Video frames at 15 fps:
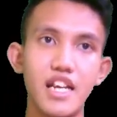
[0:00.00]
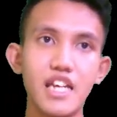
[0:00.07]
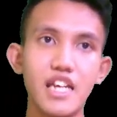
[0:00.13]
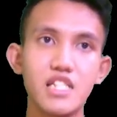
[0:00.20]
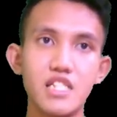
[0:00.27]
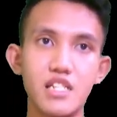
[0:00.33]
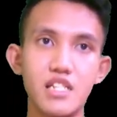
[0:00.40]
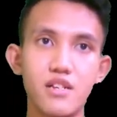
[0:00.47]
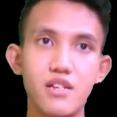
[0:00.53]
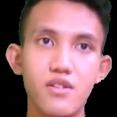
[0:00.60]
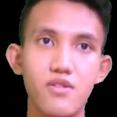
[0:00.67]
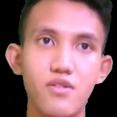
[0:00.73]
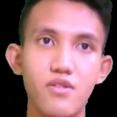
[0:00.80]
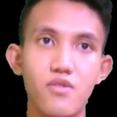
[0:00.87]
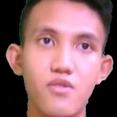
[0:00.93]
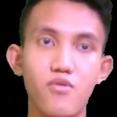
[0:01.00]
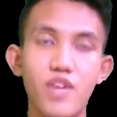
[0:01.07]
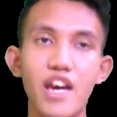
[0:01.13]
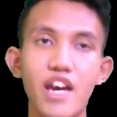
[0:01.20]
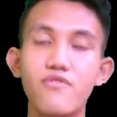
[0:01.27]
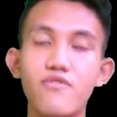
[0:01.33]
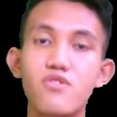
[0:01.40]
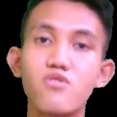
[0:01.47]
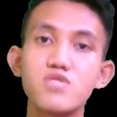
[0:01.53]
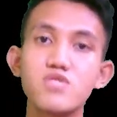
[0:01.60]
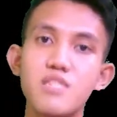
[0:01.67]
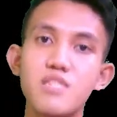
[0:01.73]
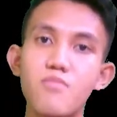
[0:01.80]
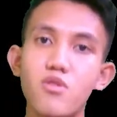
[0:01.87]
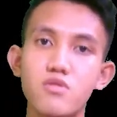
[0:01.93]
Negation, we have
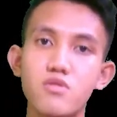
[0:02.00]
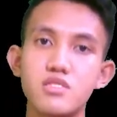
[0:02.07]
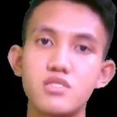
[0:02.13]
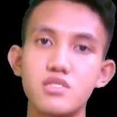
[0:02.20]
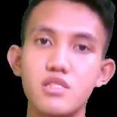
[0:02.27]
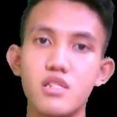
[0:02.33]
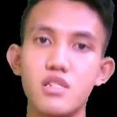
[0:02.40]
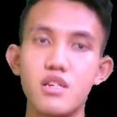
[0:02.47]
two symbols.